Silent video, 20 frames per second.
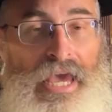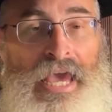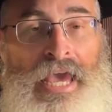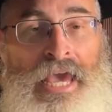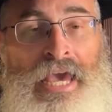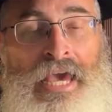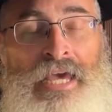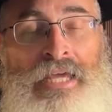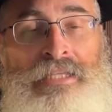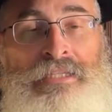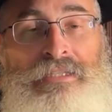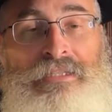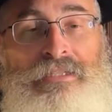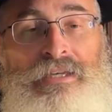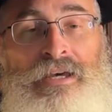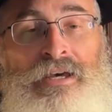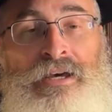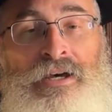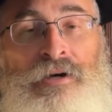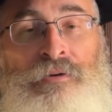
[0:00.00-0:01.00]
And
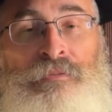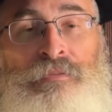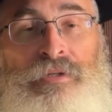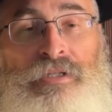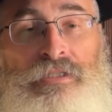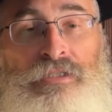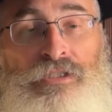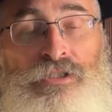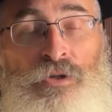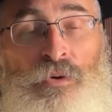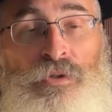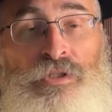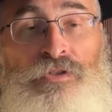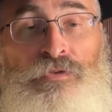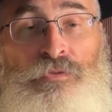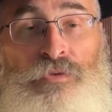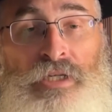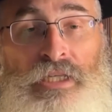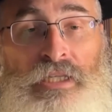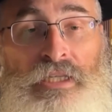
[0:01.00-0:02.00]
so
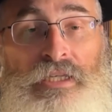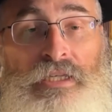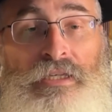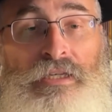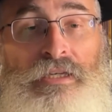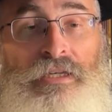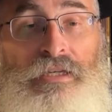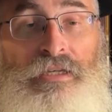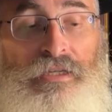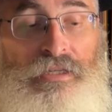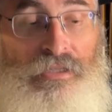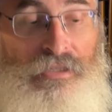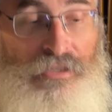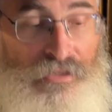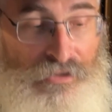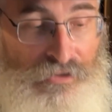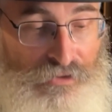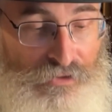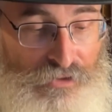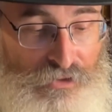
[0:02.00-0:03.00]
it's really,
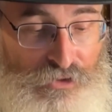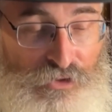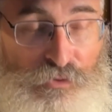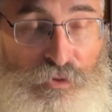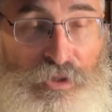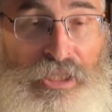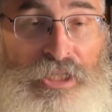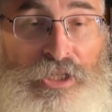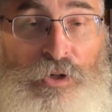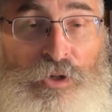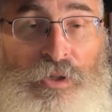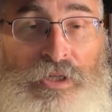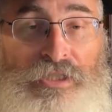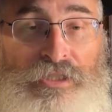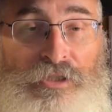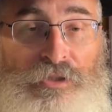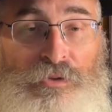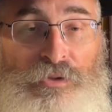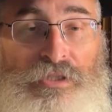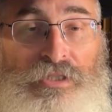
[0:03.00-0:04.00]
there's really no
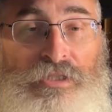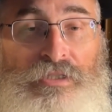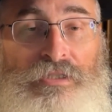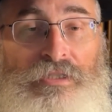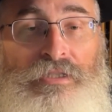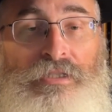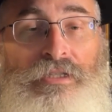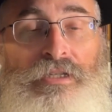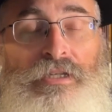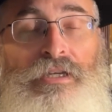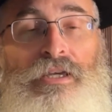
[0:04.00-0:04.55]
excuses.